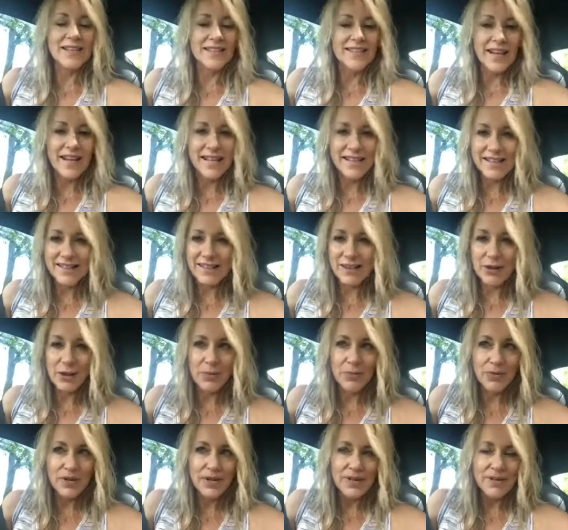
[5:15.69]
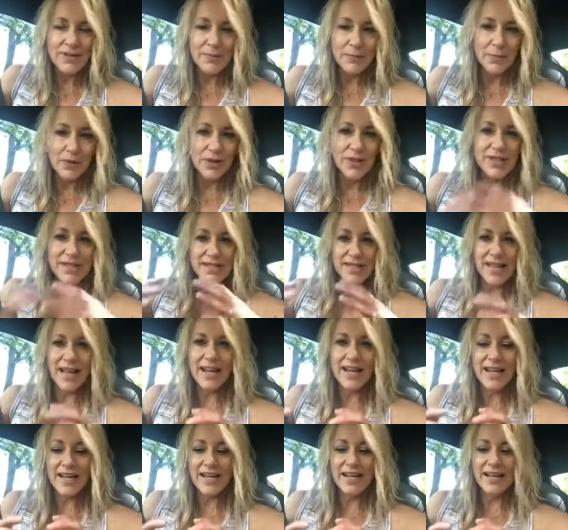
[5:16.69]
Set it, you know, put a, put a
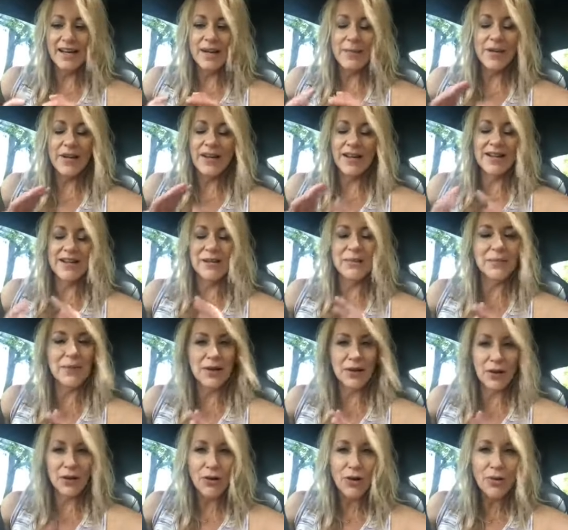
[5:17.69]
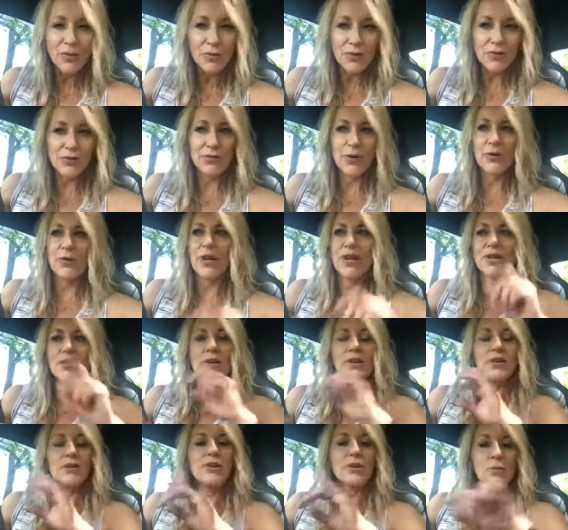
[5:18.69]
setting, I mean, a, um, an alarm on your phone and
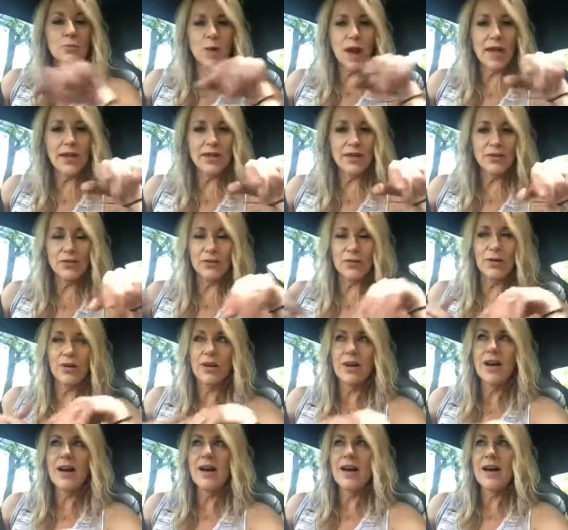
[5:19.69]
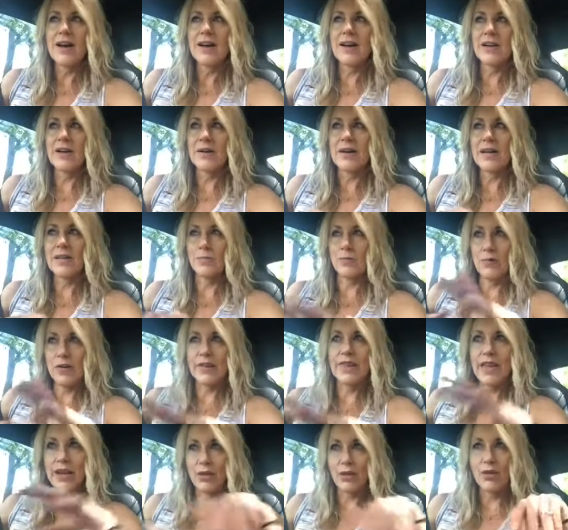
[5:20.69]
you, you can write in your, uh, in
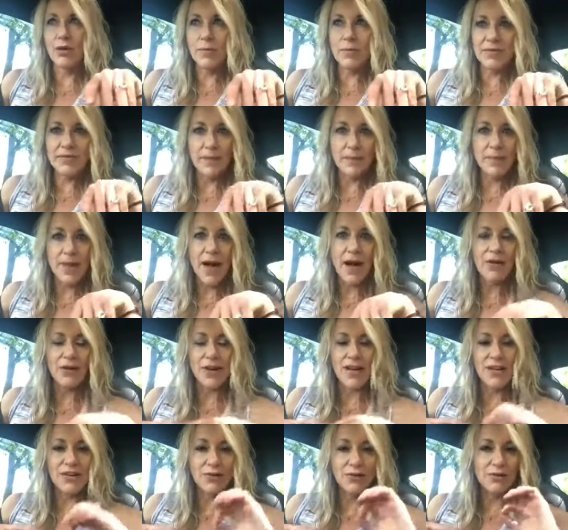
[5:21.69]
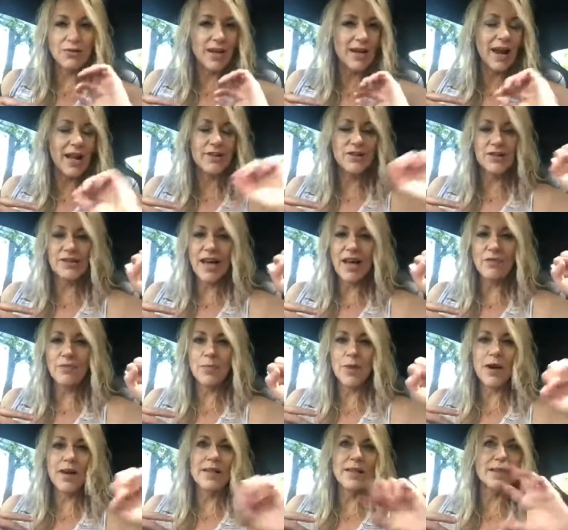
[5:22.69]
what that alarm is about. And you, and I just have
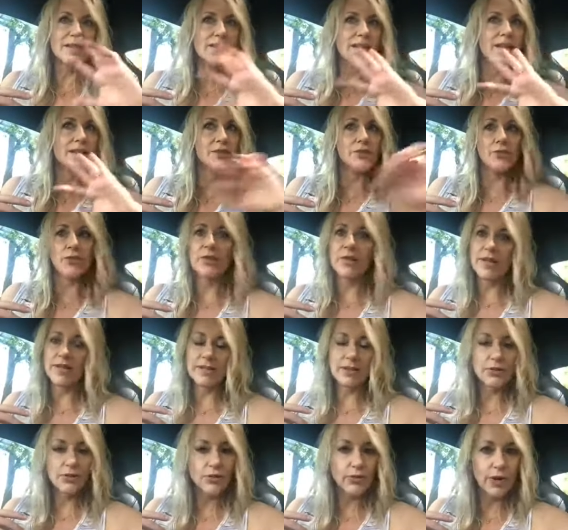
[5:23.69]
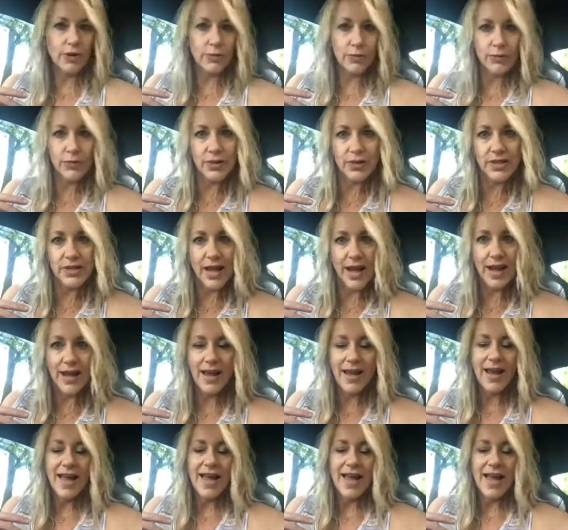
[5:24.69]
mine that says three things that you're grateful for today.